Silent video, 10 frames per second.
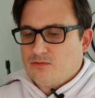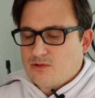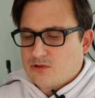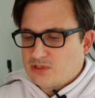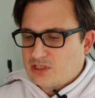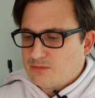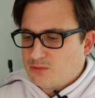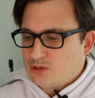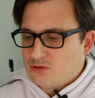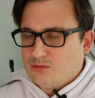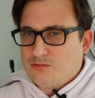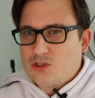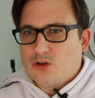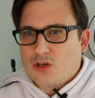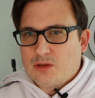We've got some sort
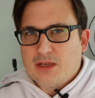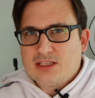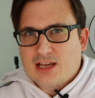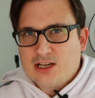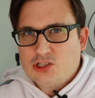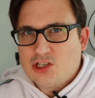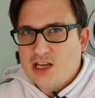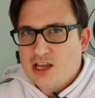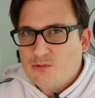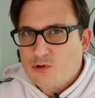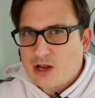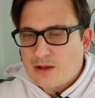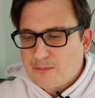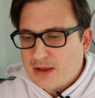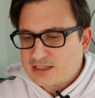of documentation here. We'll
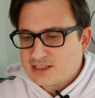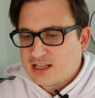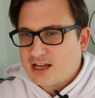come back to